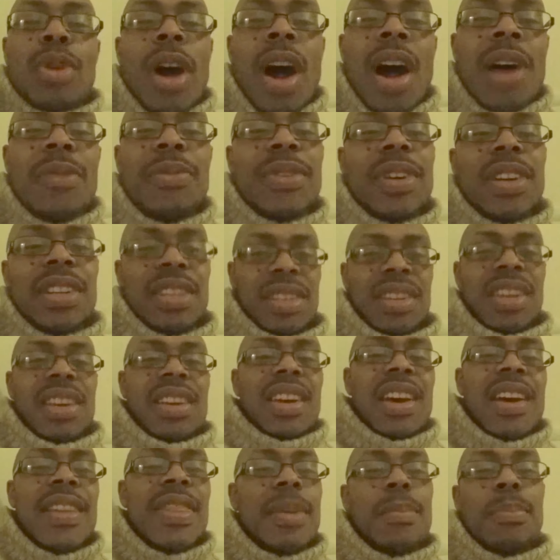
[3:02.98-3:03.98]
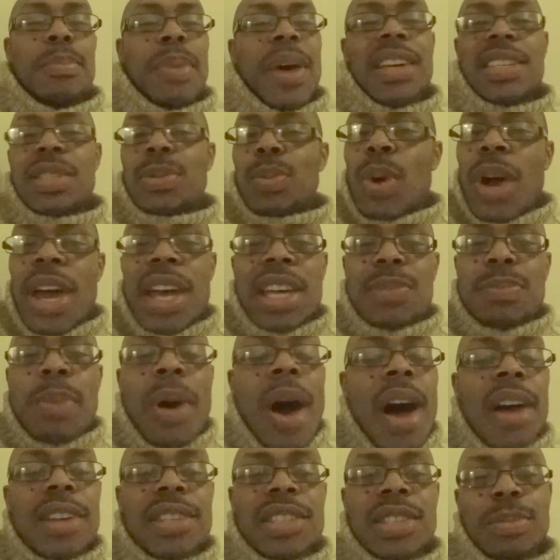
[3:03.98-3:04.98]
profit in the best way as
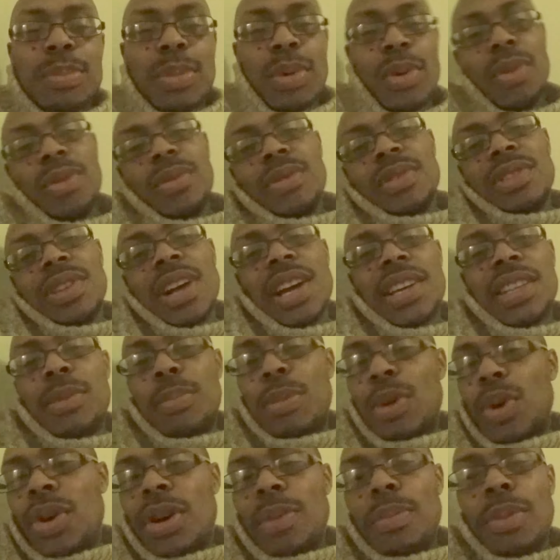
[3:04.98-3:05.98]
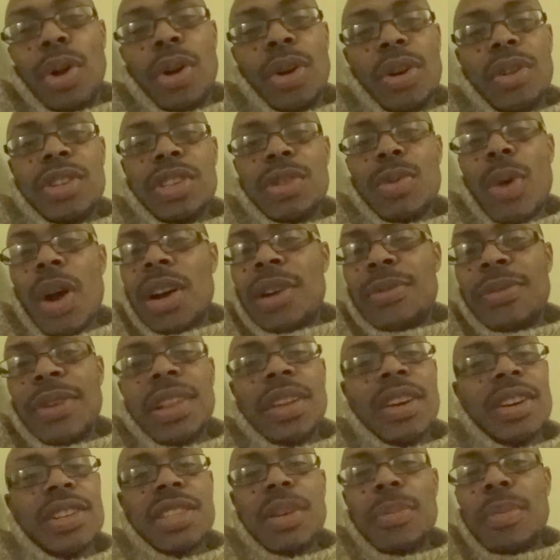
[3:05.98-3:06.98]
possible, like the Bilderbergers, the
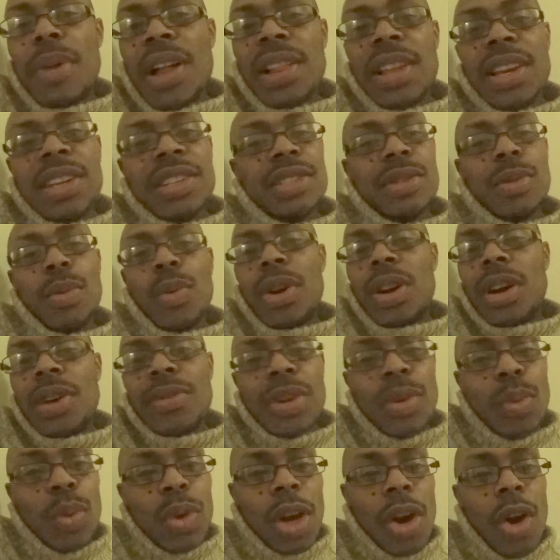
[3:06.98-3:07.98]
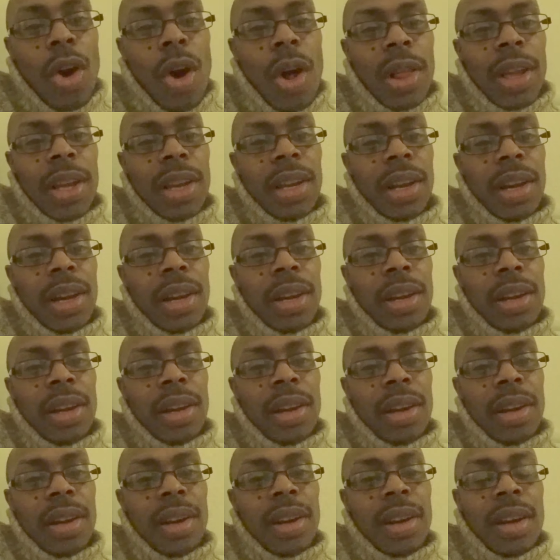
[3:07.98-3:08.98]
Rockefellers, the Mellons, or whatever you want to call it, okay?
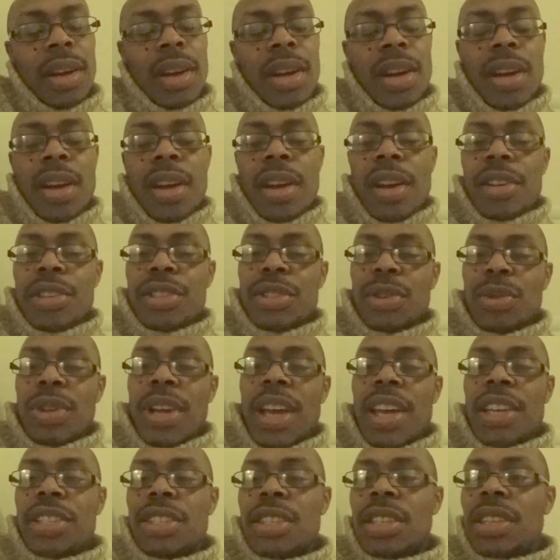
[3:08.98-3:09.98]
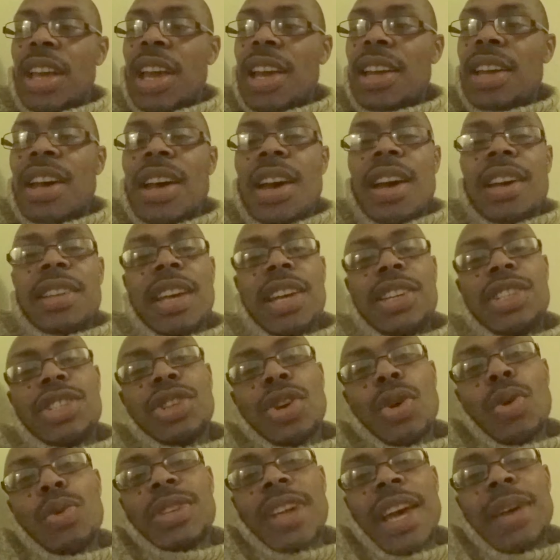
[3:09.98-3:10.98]
So they
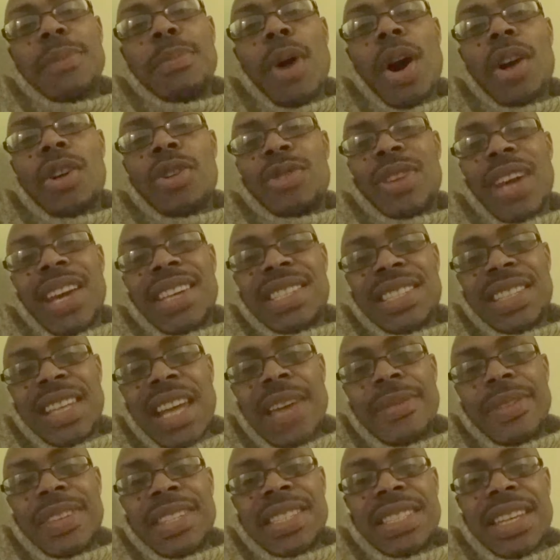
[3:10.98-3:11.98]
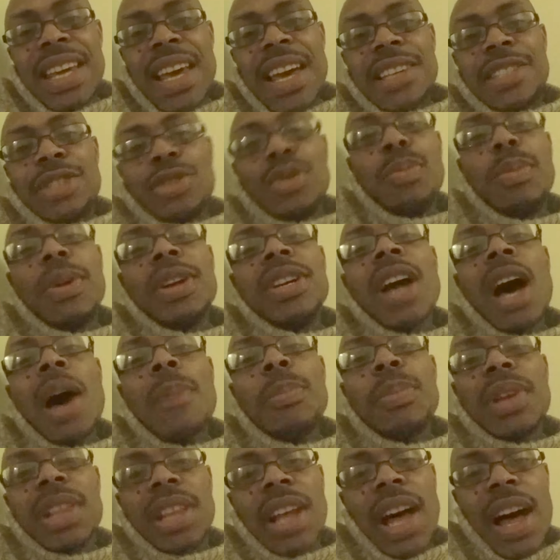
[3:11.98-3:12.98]
chose a modern day slave instead to
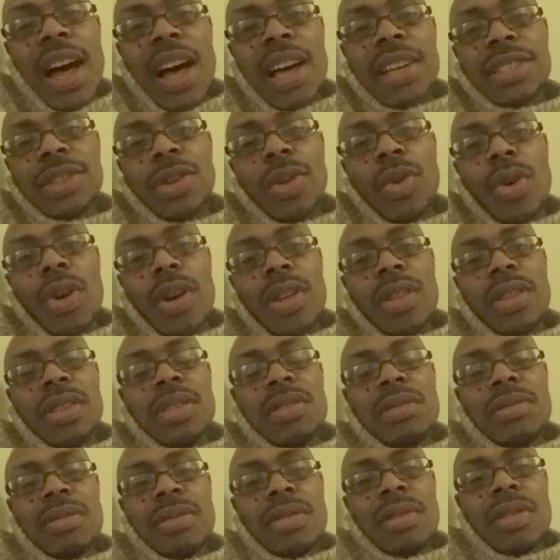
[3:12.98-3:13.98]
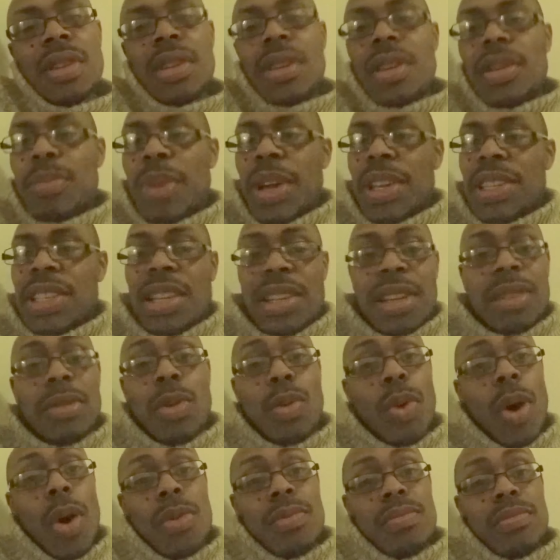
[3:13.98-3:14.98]
monopolize on, basically,
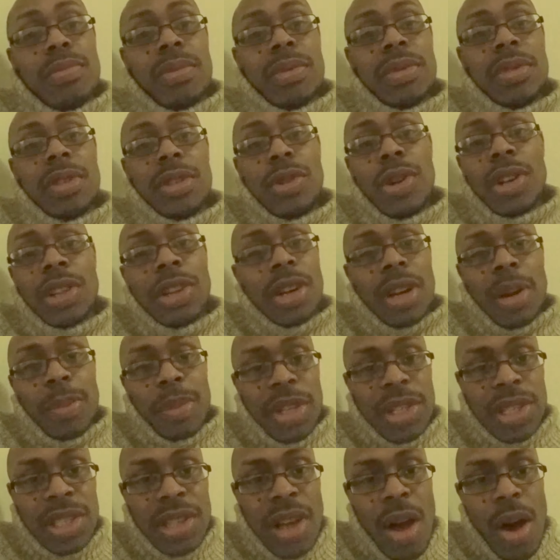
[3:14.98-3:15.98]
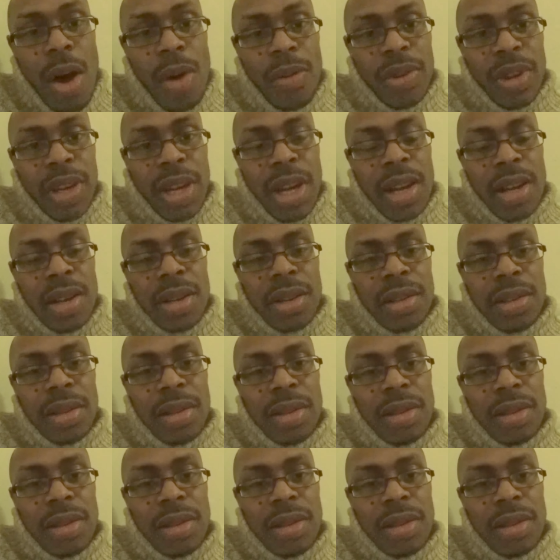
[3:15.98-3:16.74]
well, you can look it up yourself, okay?